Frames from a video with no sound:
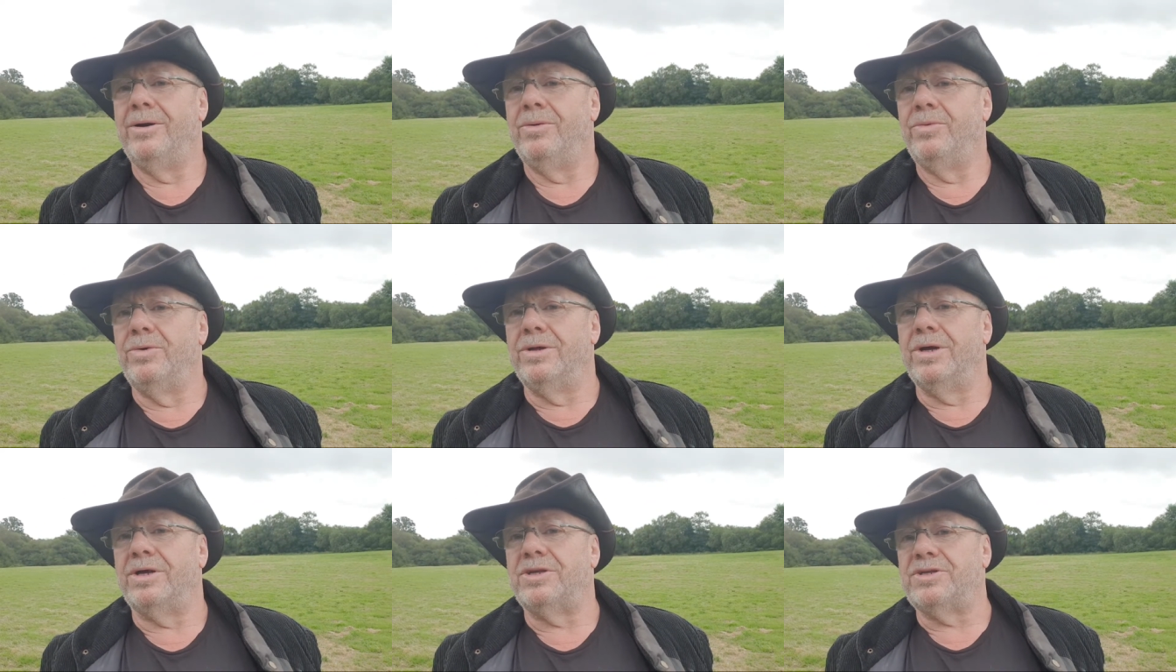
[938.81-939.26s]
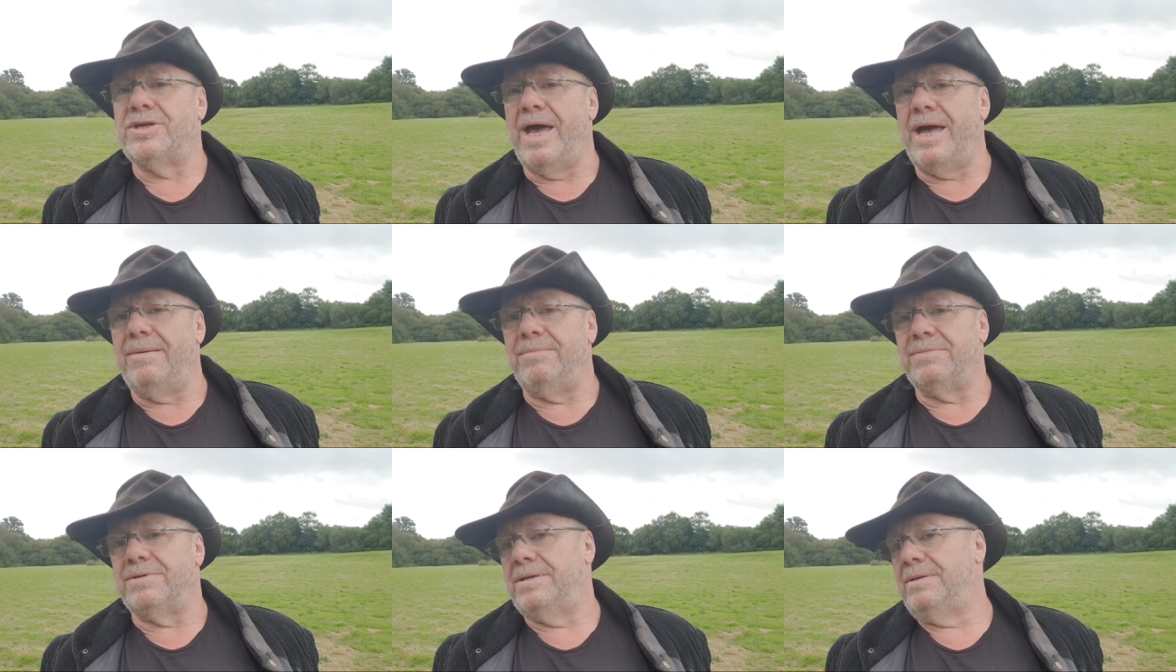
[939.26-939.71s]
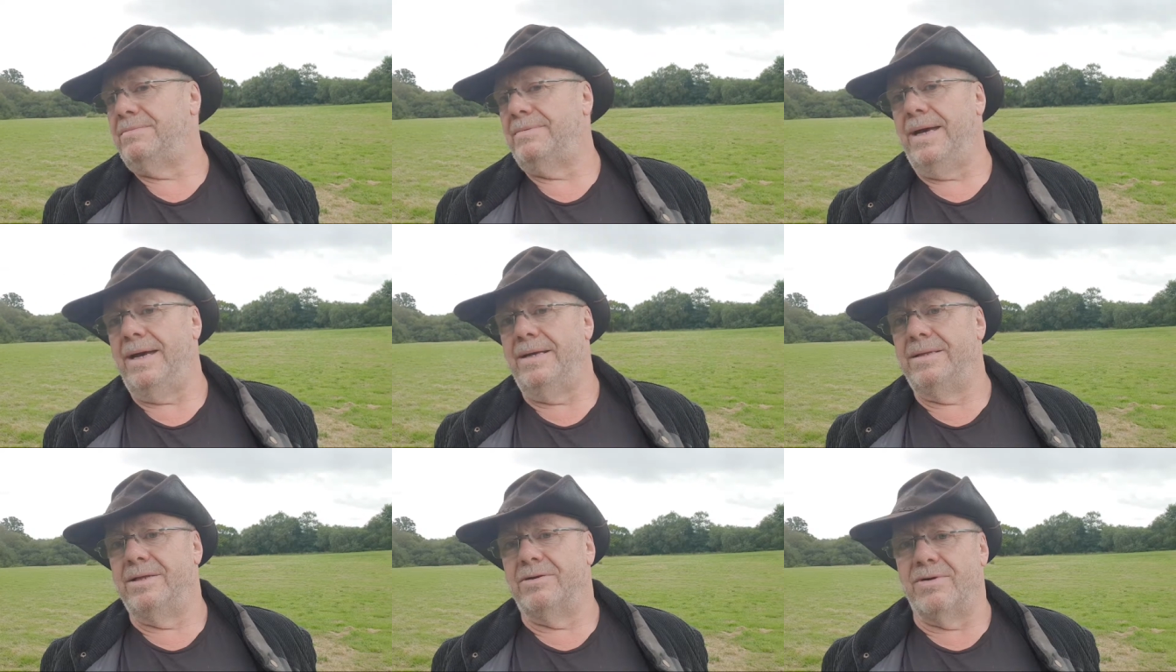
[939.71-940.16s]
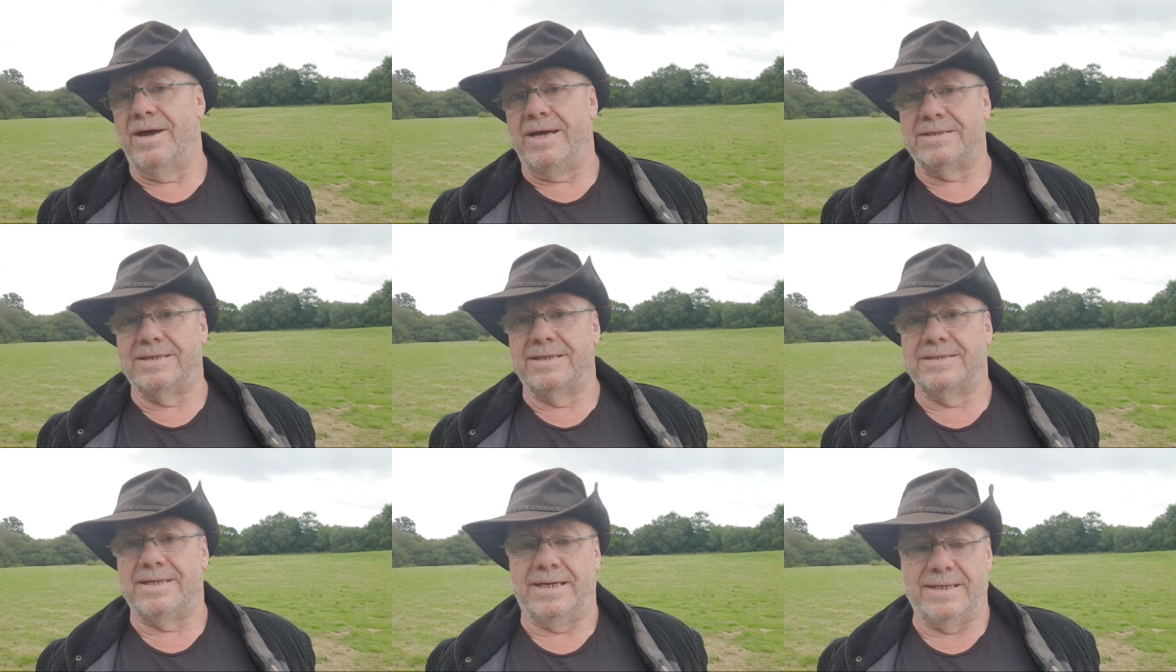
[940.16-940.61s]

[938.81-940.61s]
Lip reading: would accept, and the rest, as they